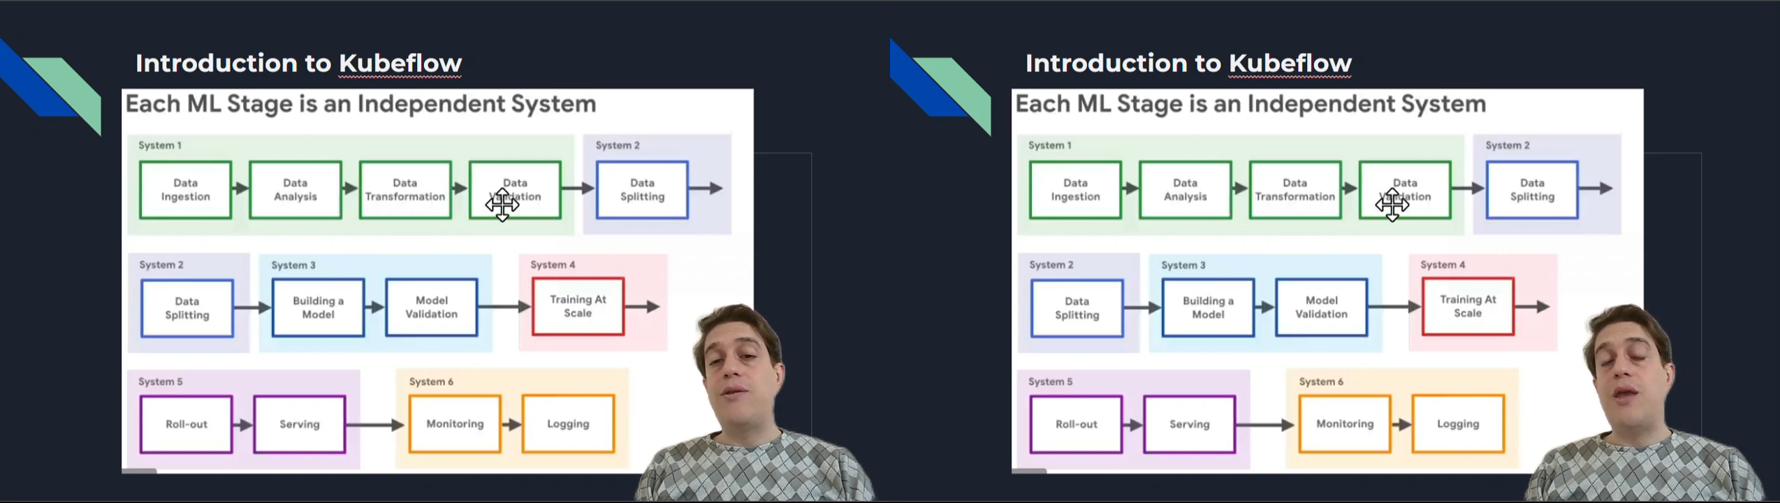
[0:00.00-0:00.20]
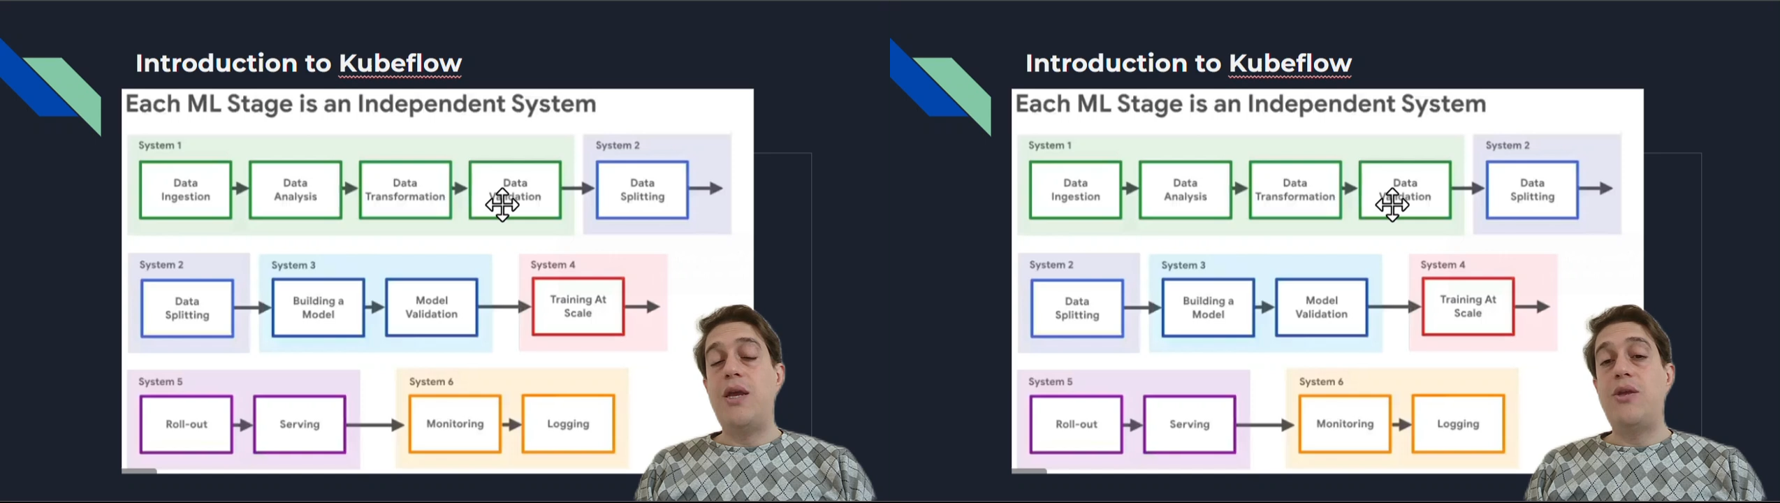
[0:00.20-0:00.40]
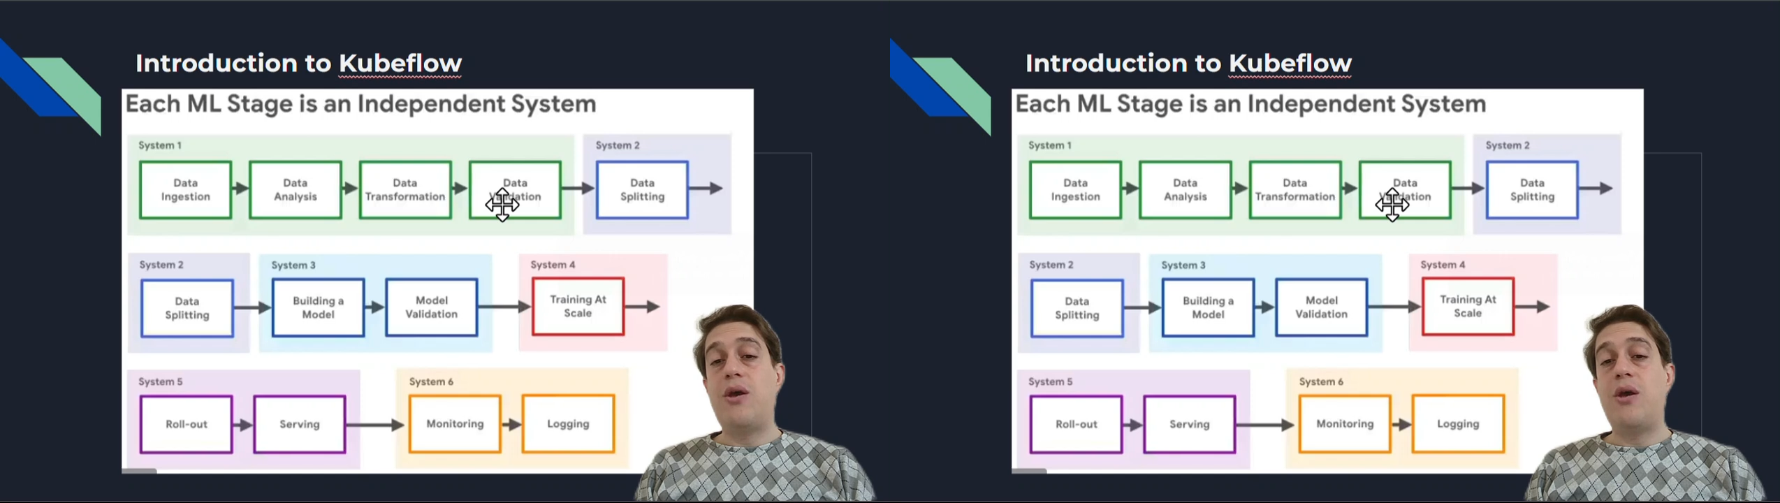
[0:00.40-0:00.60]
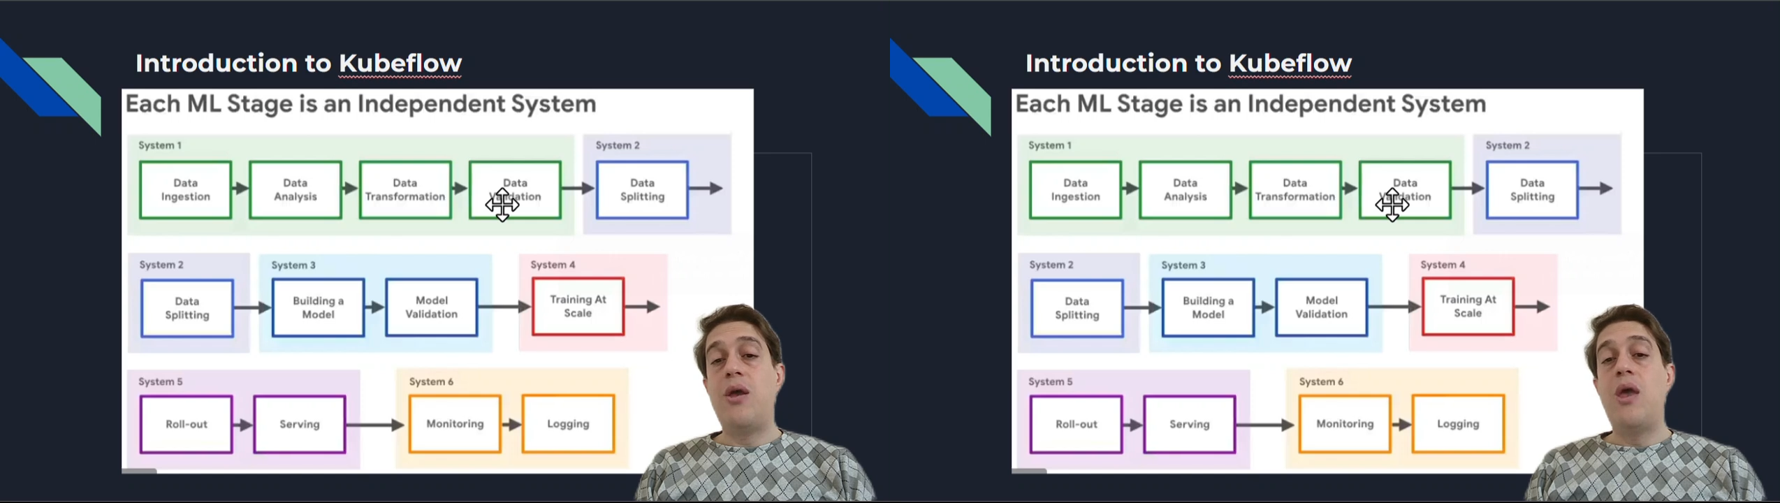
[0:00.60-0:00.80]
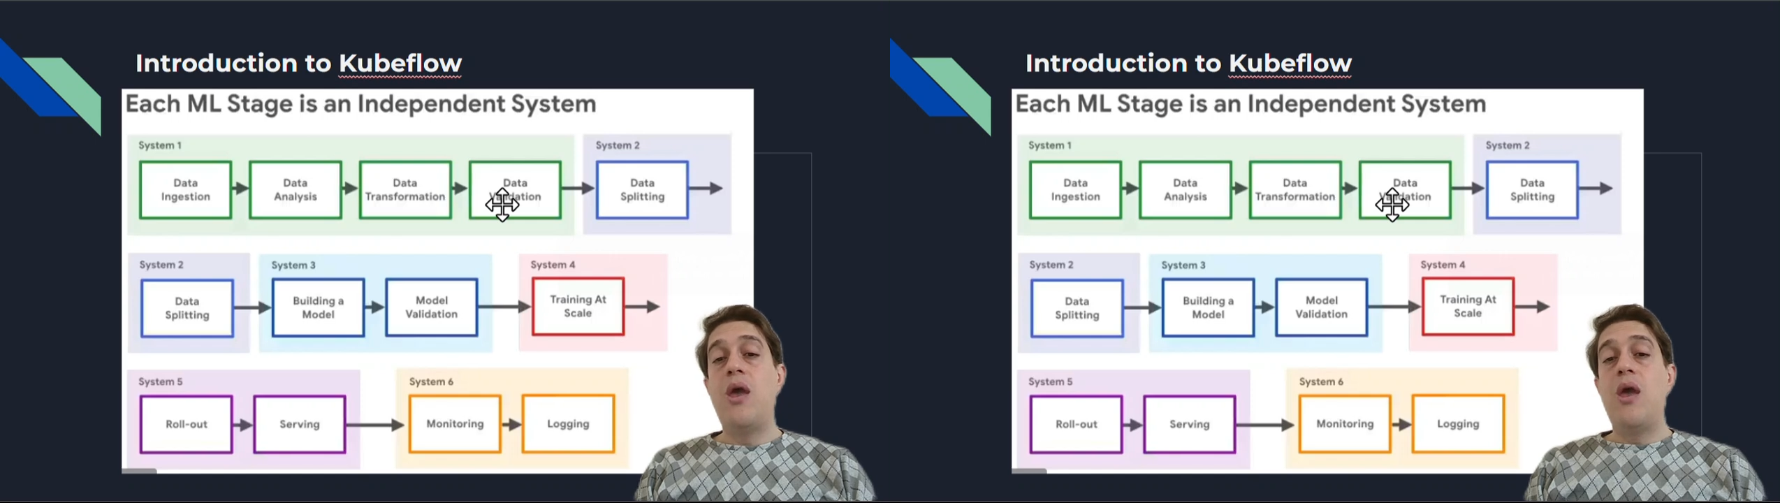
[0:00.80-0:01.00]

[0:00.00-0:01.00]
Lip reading: and data